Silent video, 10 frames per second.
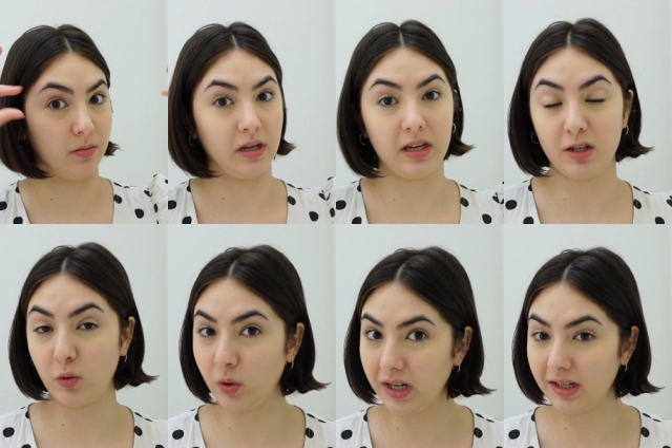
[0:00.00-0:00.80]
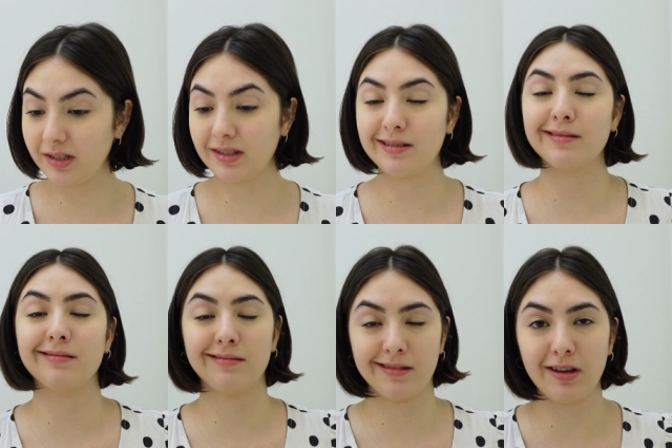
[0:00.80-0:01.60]
to be tweezed.
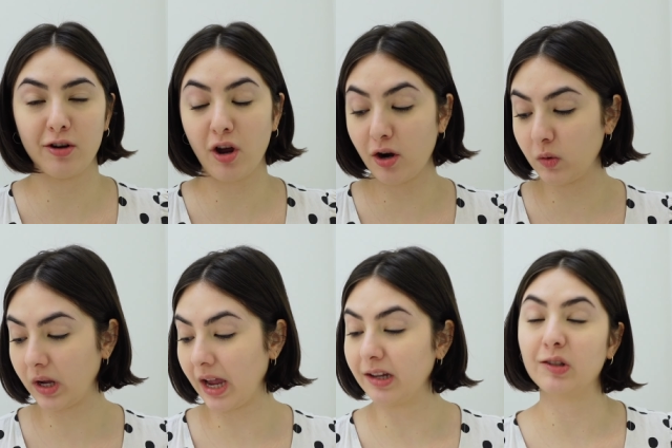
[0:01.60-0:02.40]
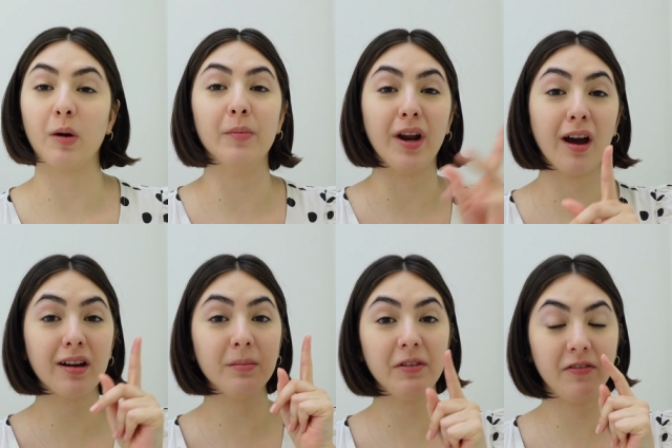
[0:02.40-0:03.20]
They're not okay, so I'm not
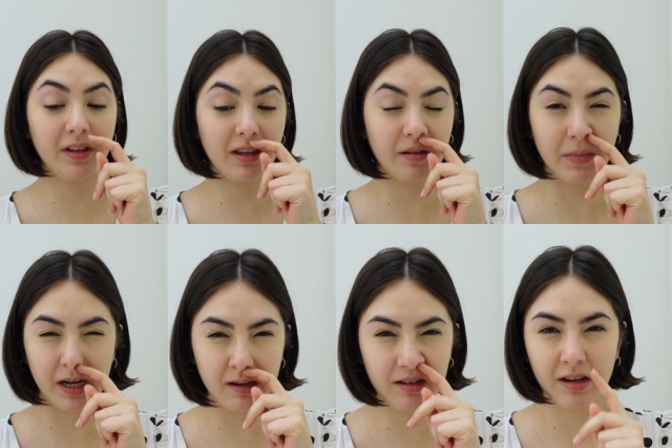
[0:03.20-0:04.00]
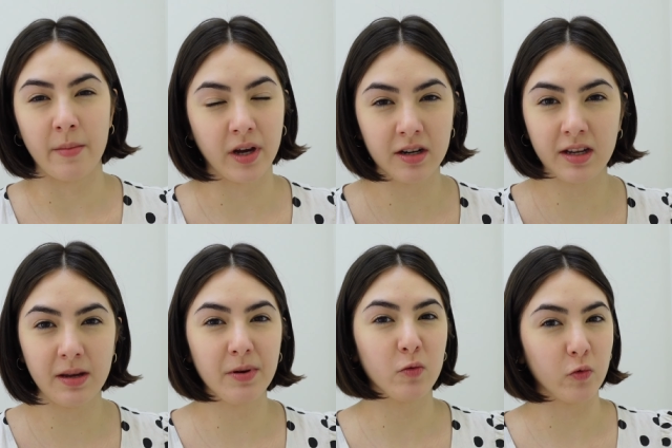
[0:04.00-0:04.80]
gonna be filling them in. I'm gonna
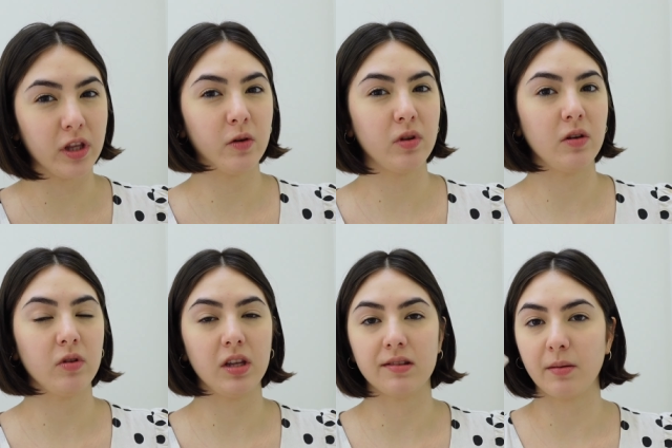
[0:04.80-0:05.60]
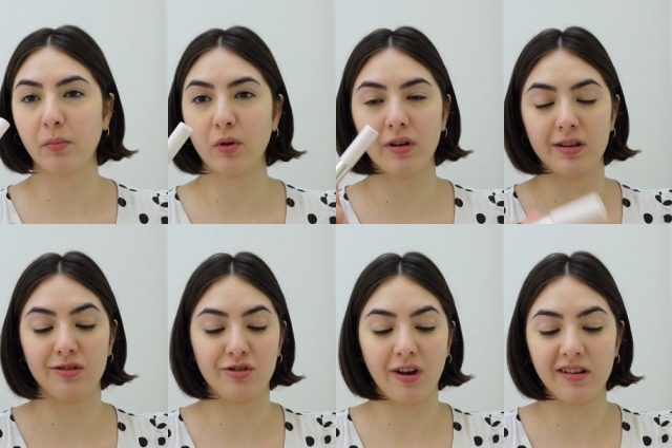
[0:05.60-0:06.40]
keep it really, really, really simple
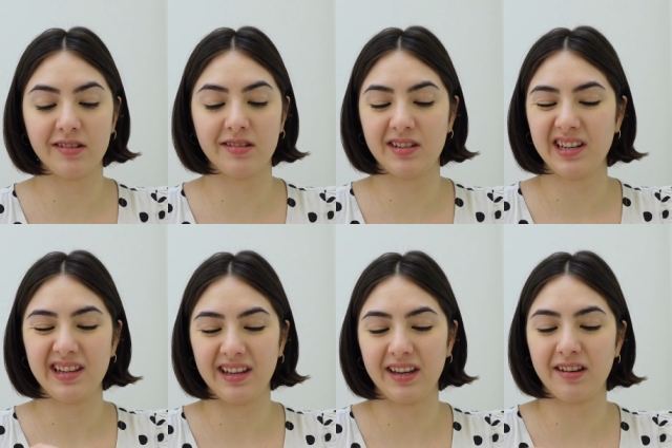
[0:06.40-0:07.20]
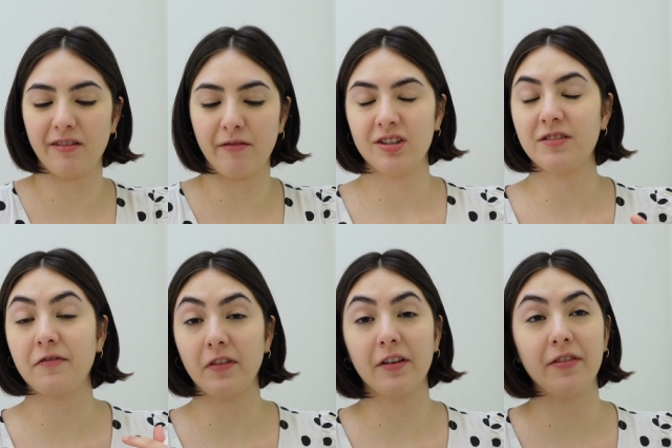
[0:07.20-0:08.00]
and just like, just
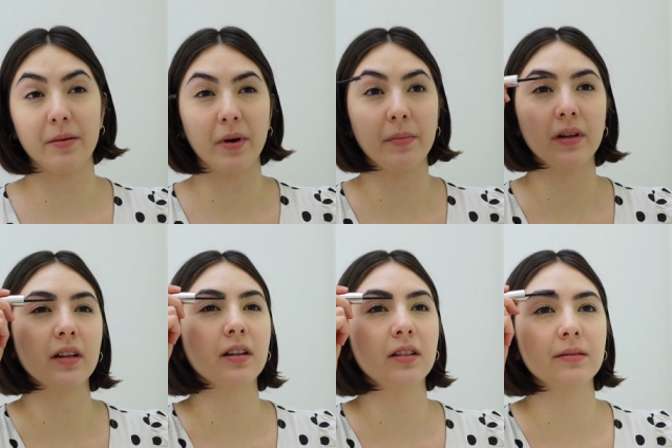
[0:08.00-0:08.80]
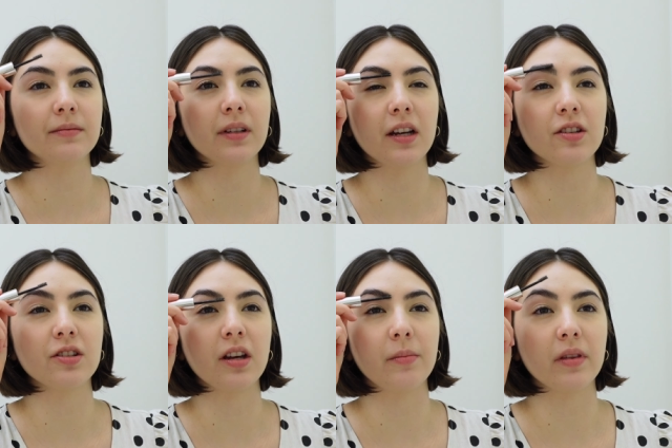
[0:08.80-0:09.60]
fluff them up a little and
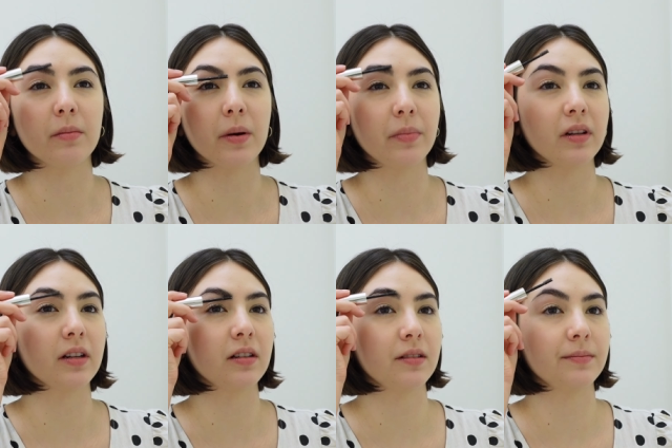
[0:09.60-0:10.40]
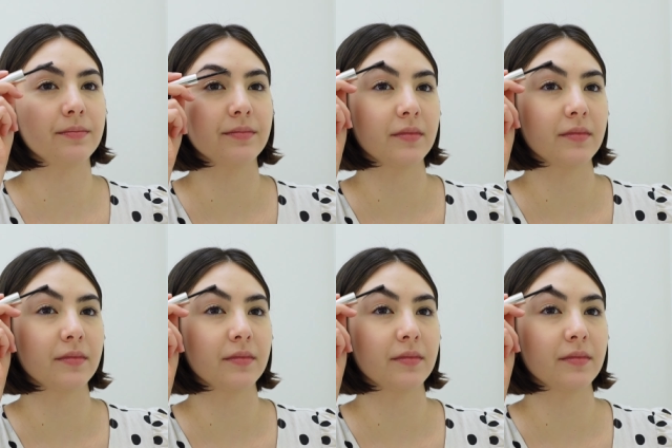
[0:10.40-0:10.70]
shape them up a little